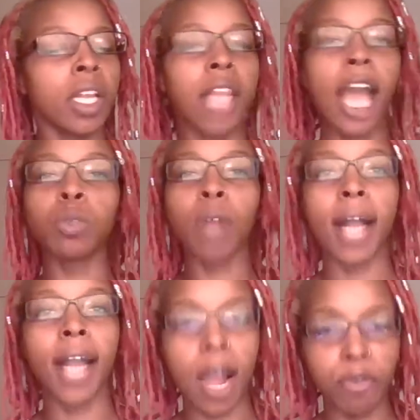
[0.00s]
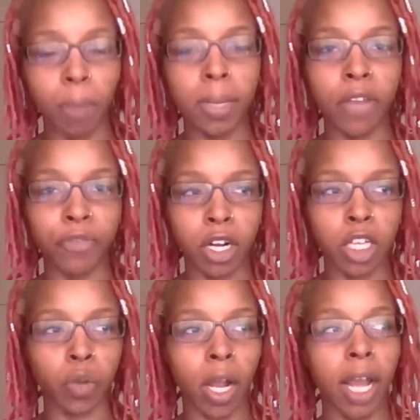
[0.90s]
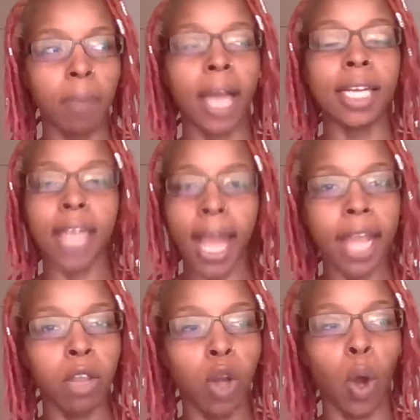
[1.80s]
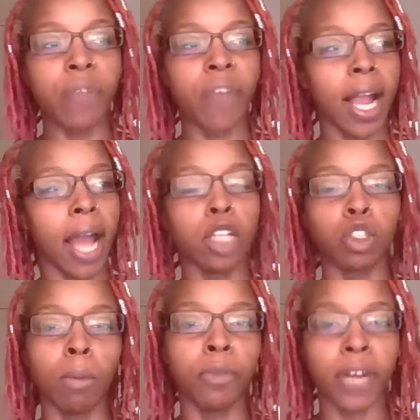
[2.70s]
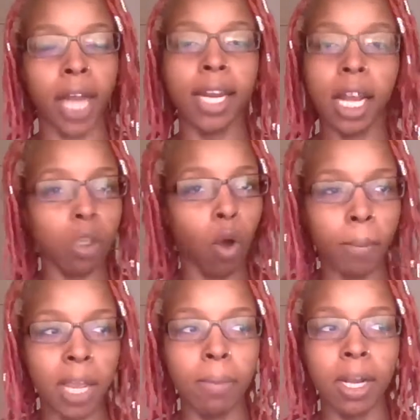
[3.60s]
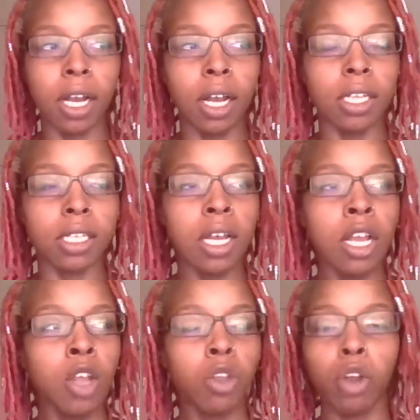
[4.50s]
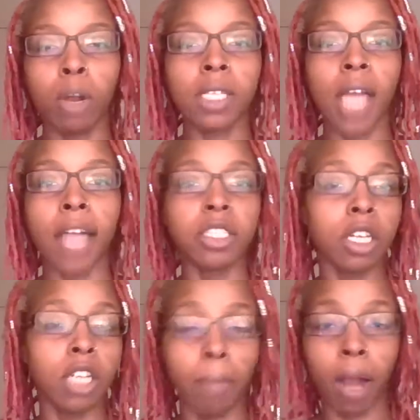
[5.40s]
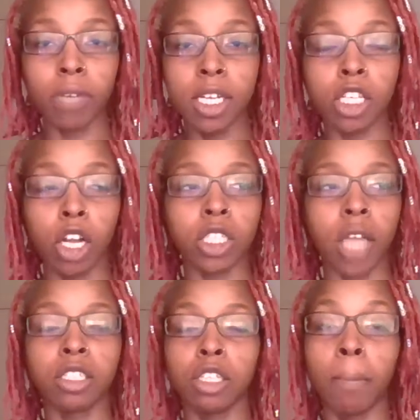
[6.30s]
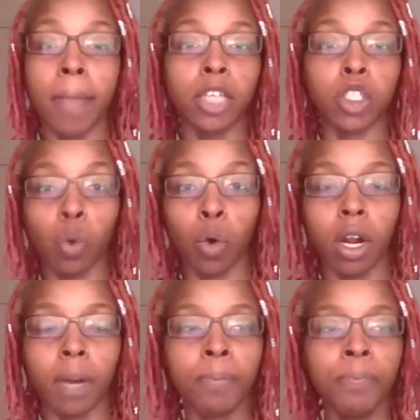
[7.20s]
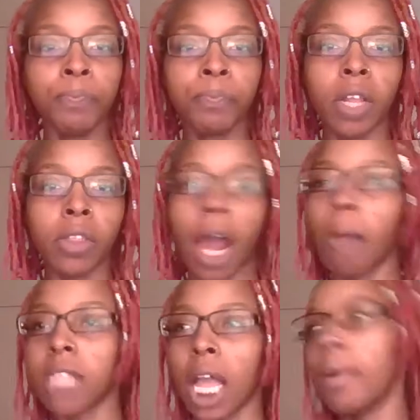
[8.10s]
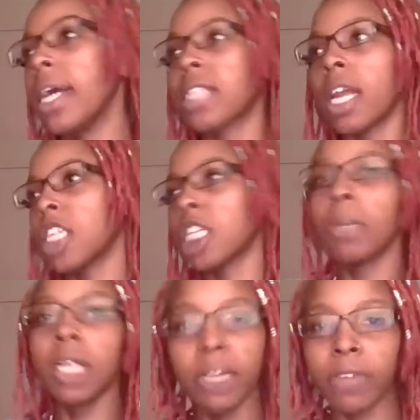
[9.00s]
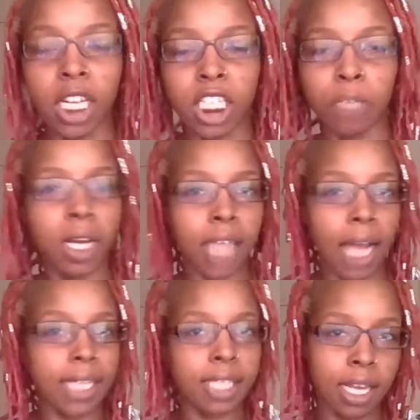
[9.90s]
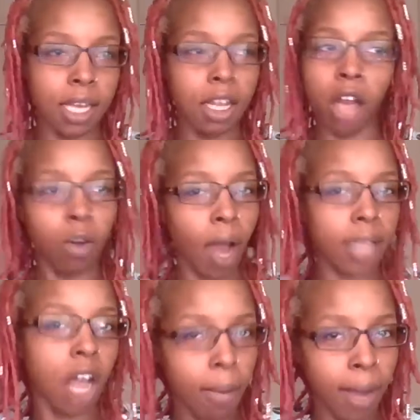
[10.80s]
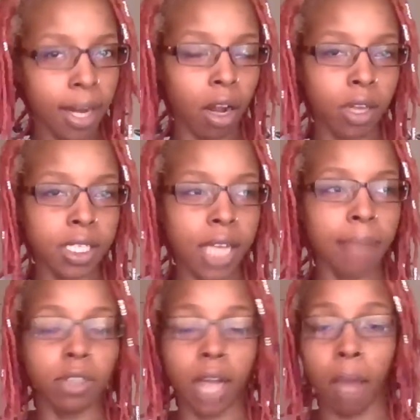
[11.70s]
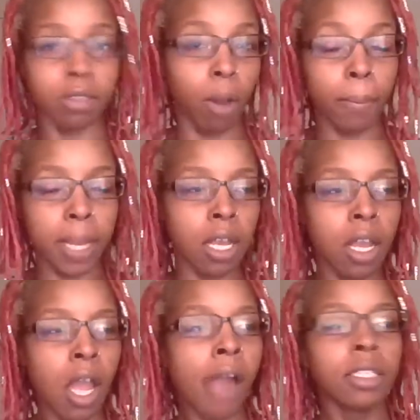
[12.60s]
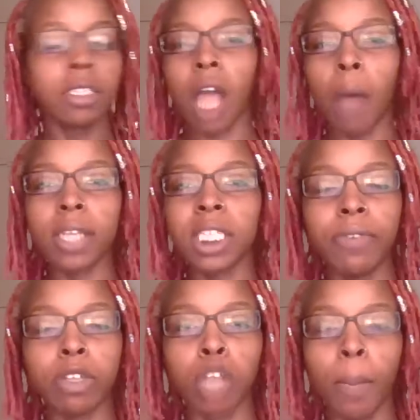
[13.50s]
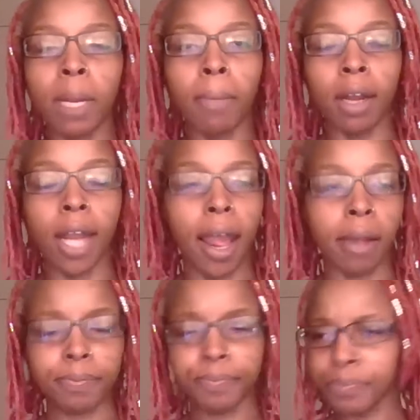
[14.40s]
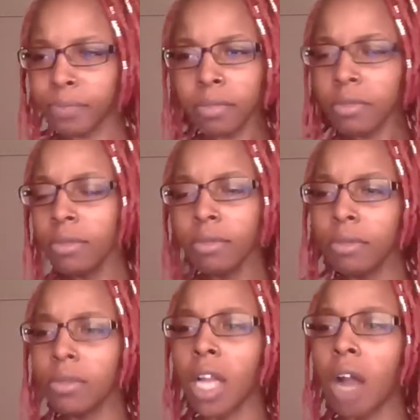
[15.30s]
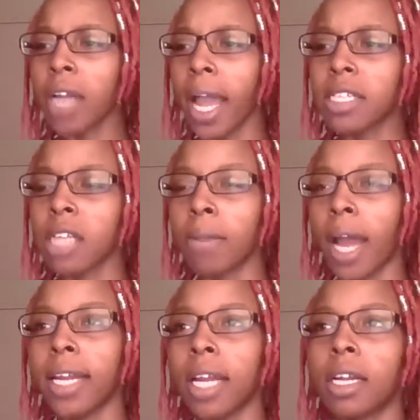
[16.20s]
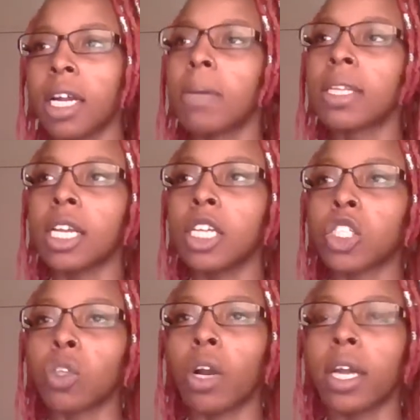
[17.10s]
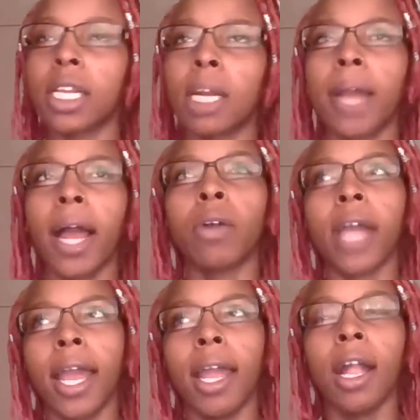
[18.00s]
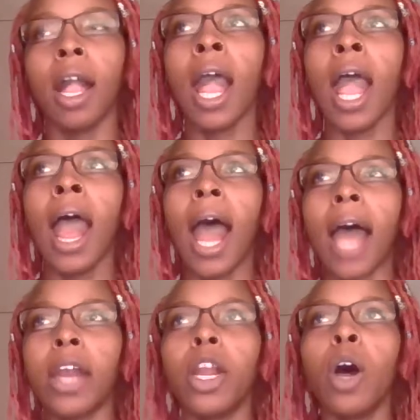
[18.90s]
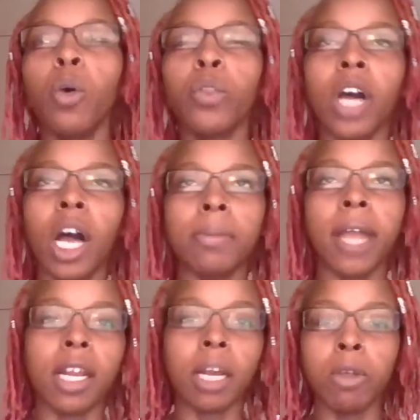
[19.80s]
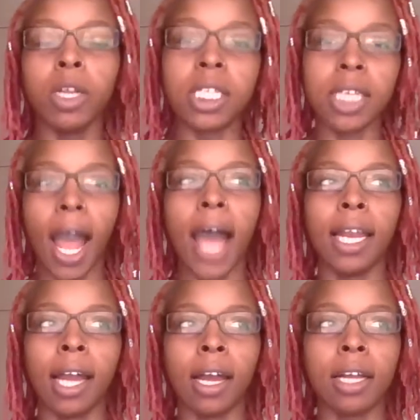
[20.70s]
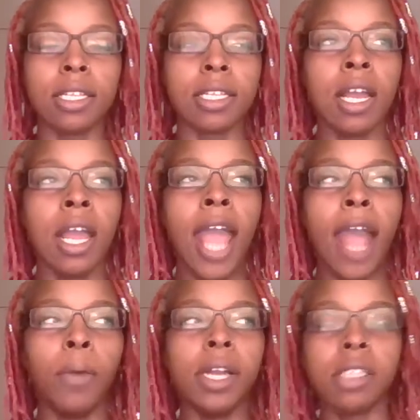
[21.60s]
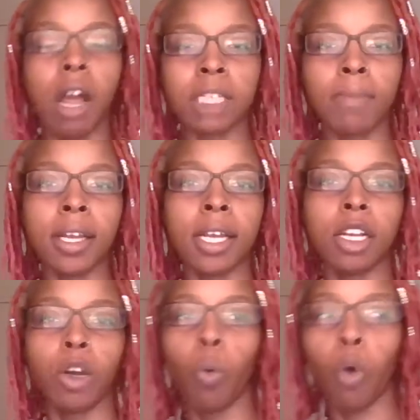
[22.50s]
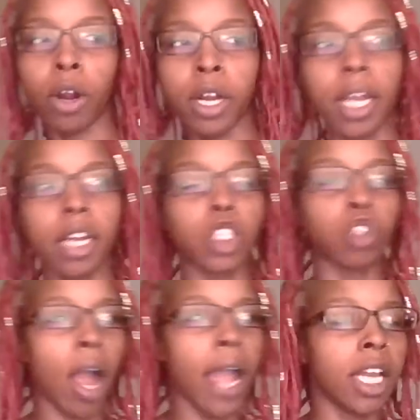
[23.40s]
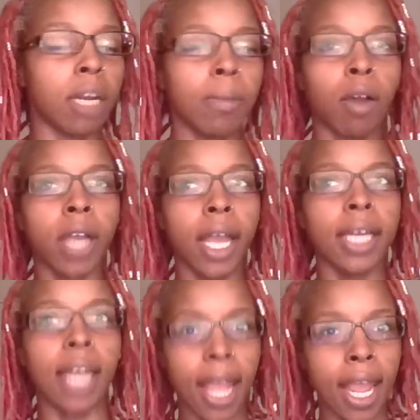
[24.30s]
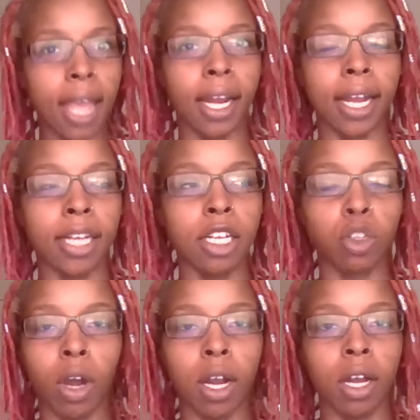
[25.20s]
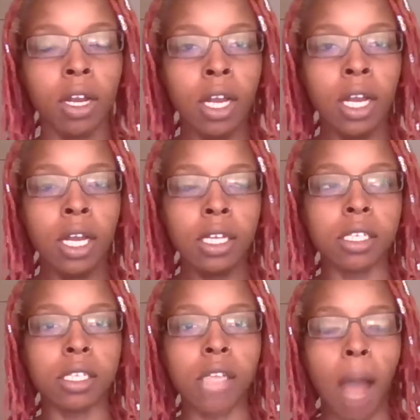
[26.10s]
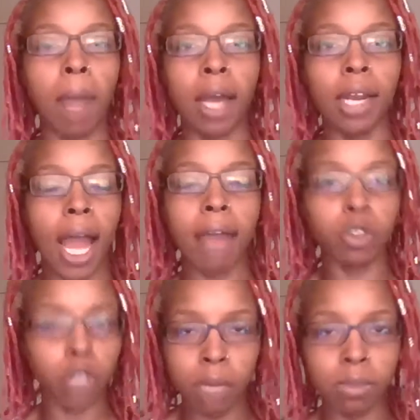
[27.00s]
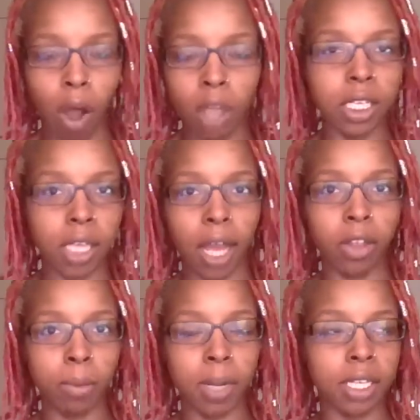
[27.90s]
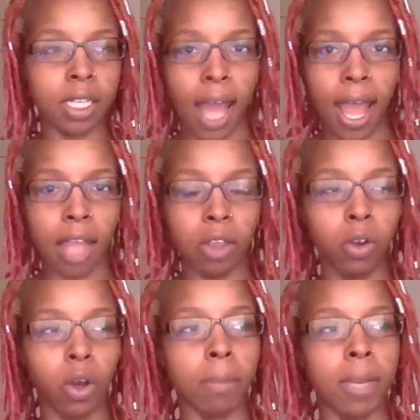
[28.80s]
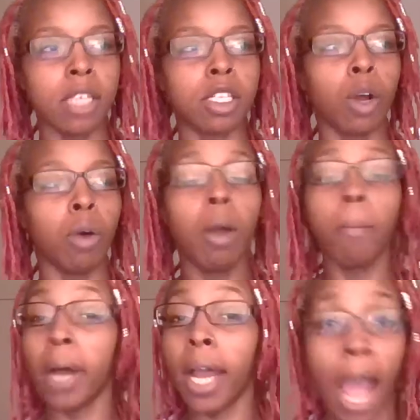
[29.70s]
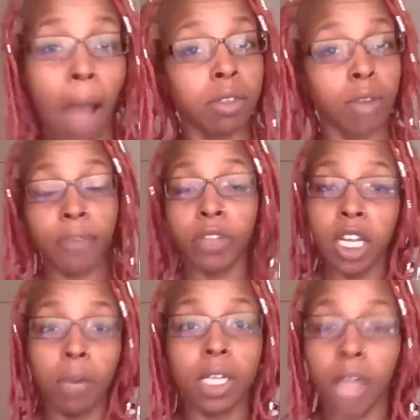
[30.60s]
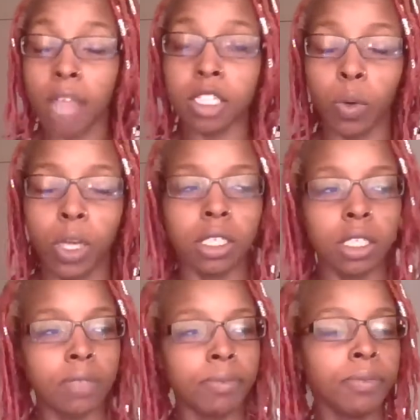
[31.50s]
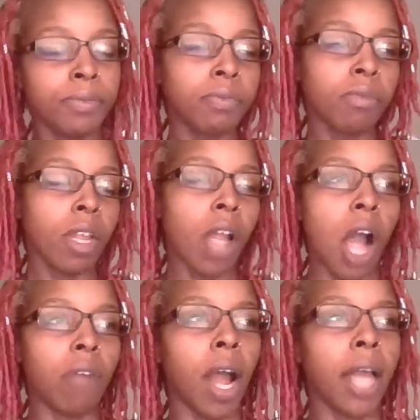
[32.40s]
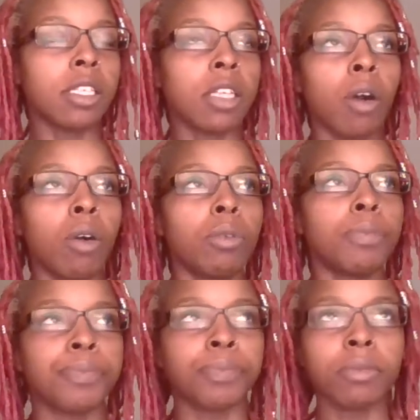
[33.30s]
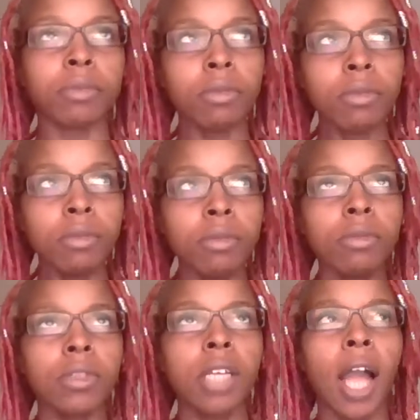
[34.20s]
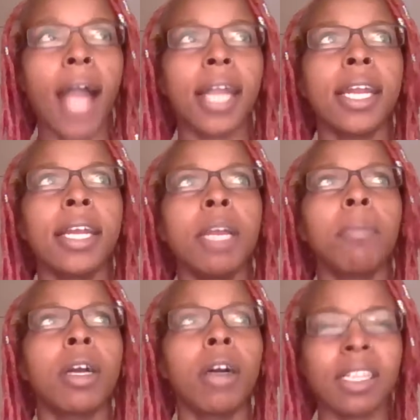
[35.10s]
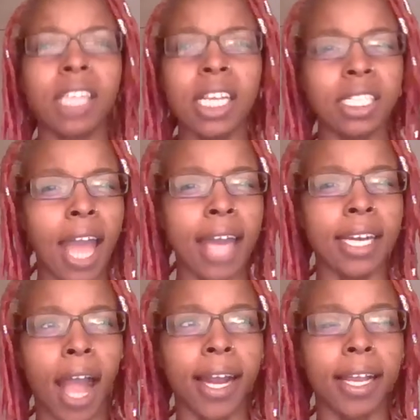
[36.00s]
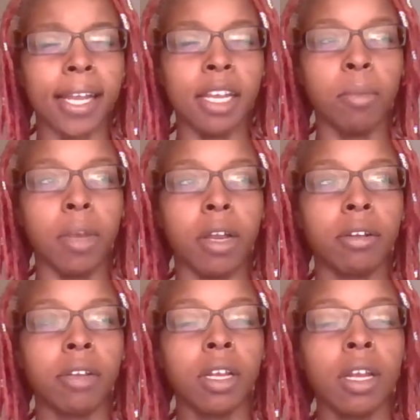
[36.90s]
That's what I got from it at first, right? I'm like, dang, if I got in trouble for that, that's on me because, you know what I'm saying? I should have done my research. I should have made sure that I was able, instead of just believing it just because I see it. Y'all know I talk about that all the time, so that was on me. So I wasn't even tripping about that. Okay, so I'm like, they didn't cut my thing short. Then I'm like, okay, I know the updated community guidelines. And when it talks about getting a warning and a strike, and I'm like, okay, dang, like they just going to stop my live streams altogether because of that. You know what I mean? So, but I was going to have to deal with the consequences. All right, so I get an email. I think it's that night I get an email.